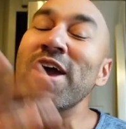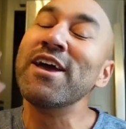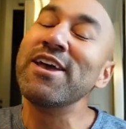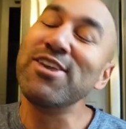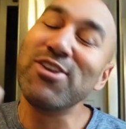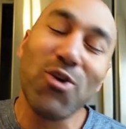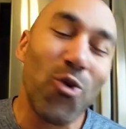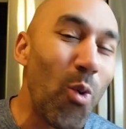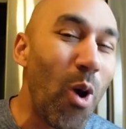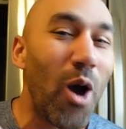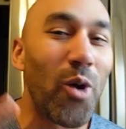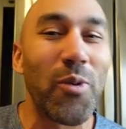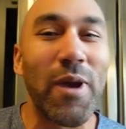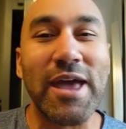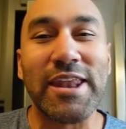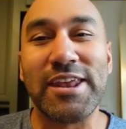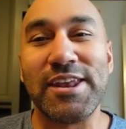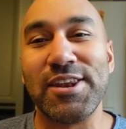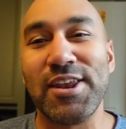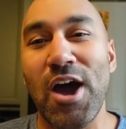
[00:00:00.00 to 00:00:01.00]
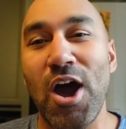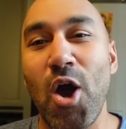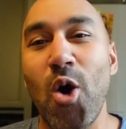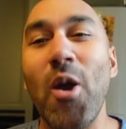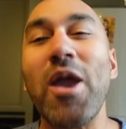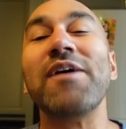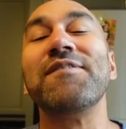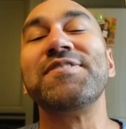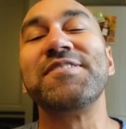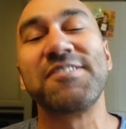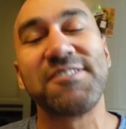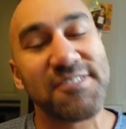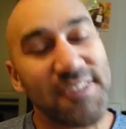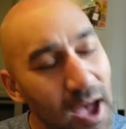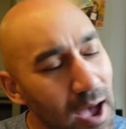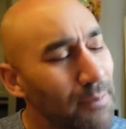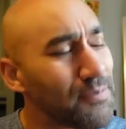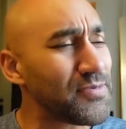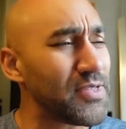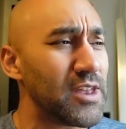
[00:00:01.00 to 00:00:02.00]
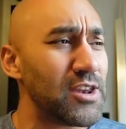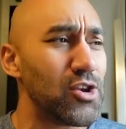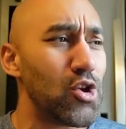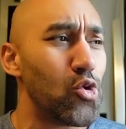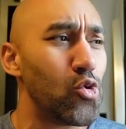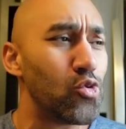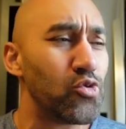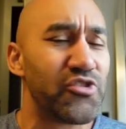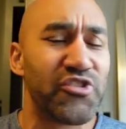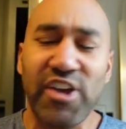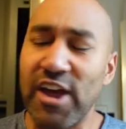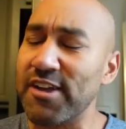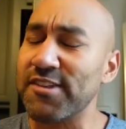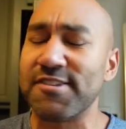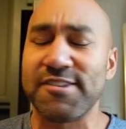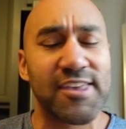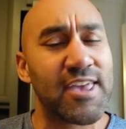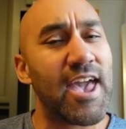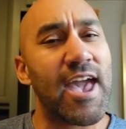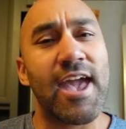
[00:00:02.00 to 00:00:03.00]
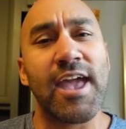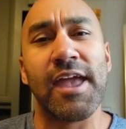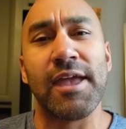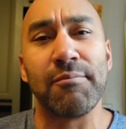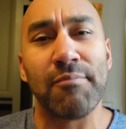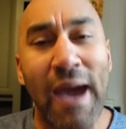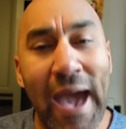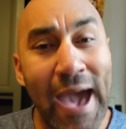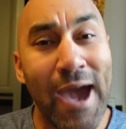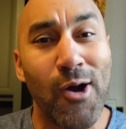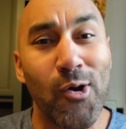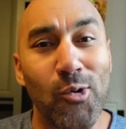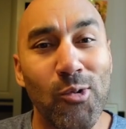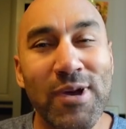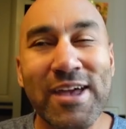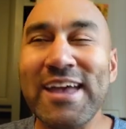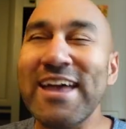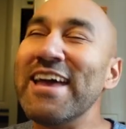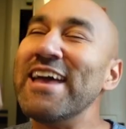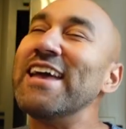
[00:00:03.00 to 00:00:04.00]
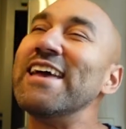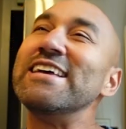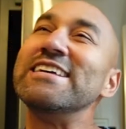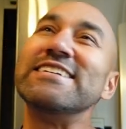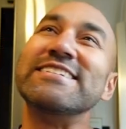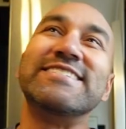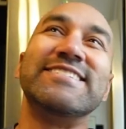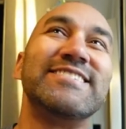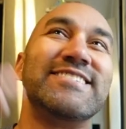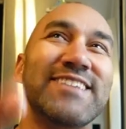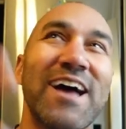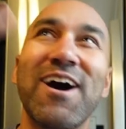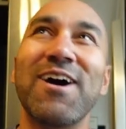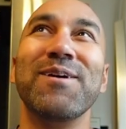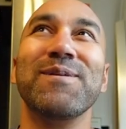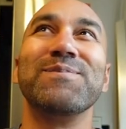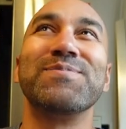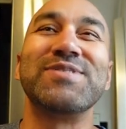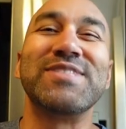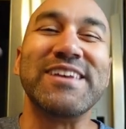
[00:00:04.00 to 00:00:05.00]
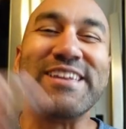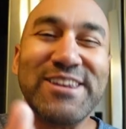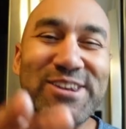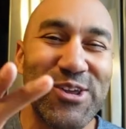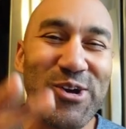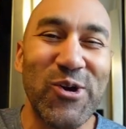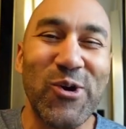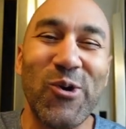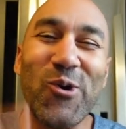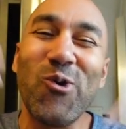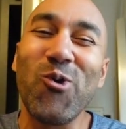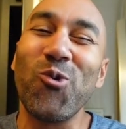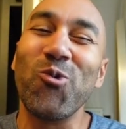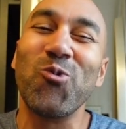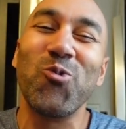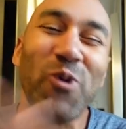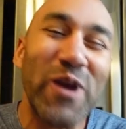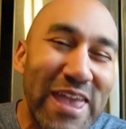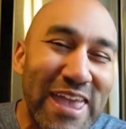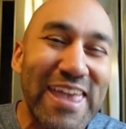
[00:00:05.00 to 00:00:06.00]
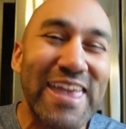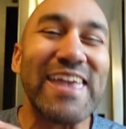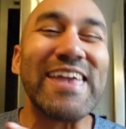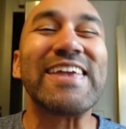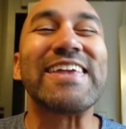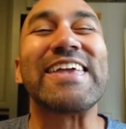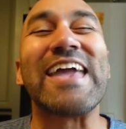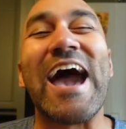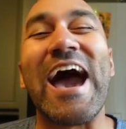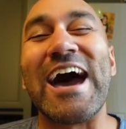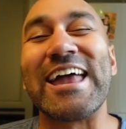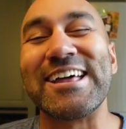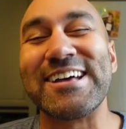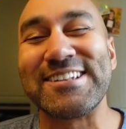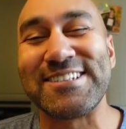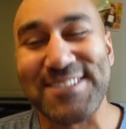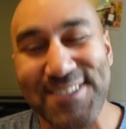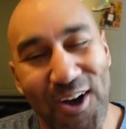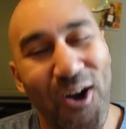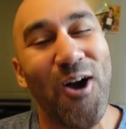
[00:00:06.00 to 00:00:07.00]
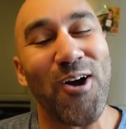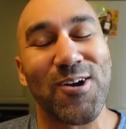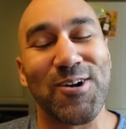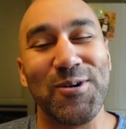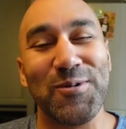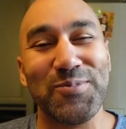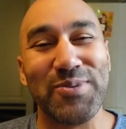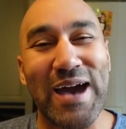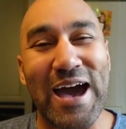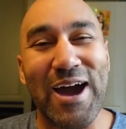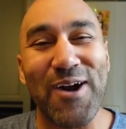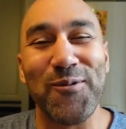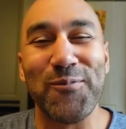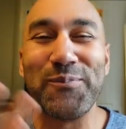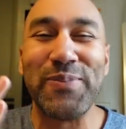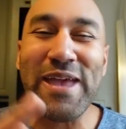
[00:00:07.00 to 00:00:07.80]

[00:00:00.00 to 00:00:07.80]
You already know if something new just came out, it's something new we gotta talk about.